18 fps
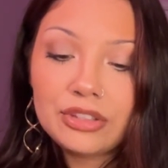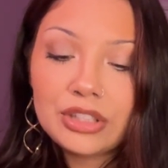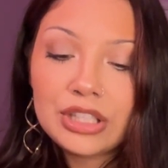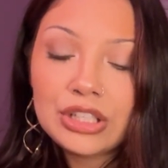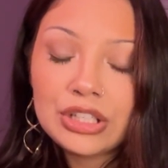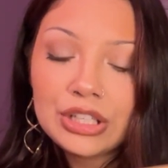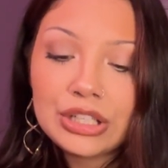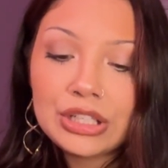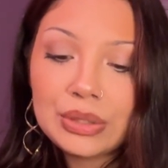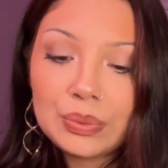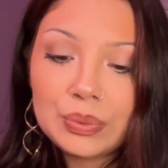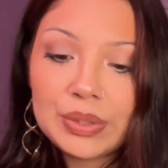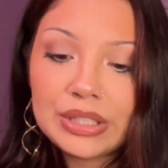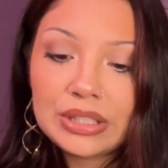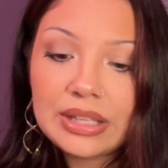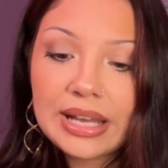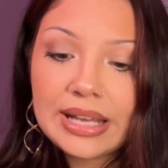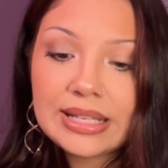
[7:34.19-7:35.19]
like you're going to
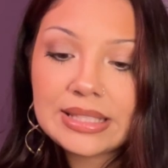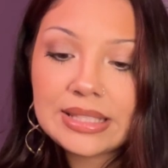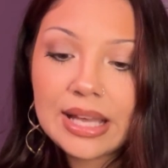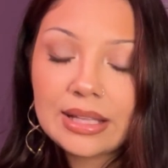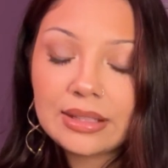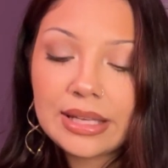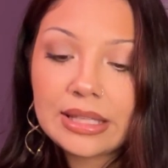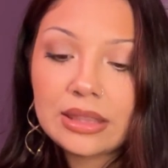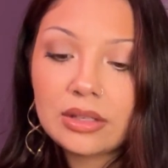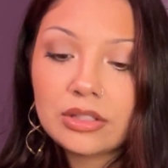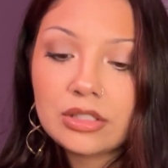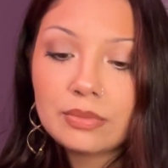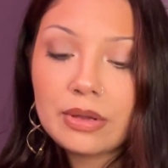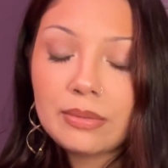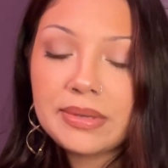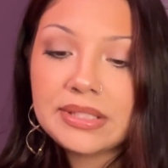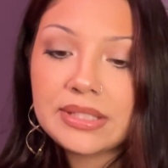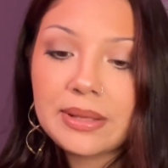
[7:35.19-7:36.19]
realize that like there's
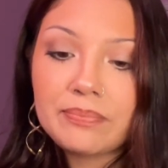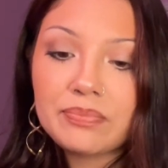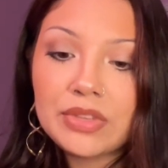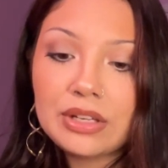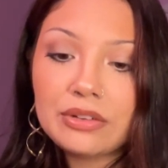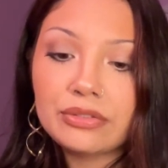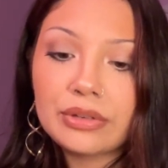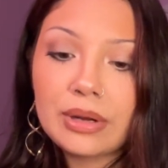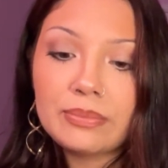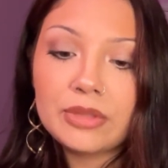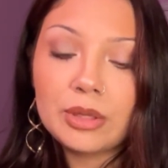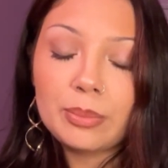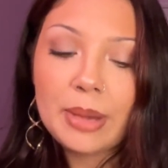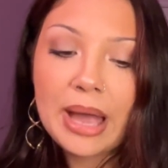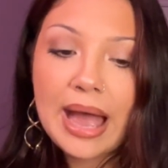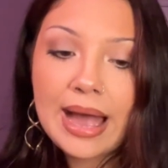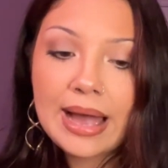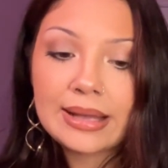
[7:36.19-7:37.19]
maybe something from the
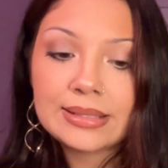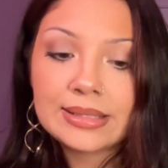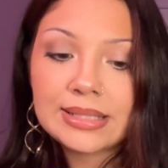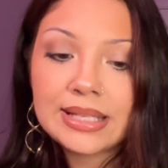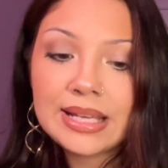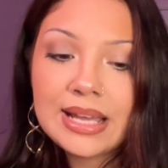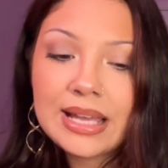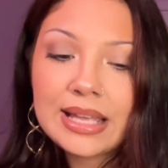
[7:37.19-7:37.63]
past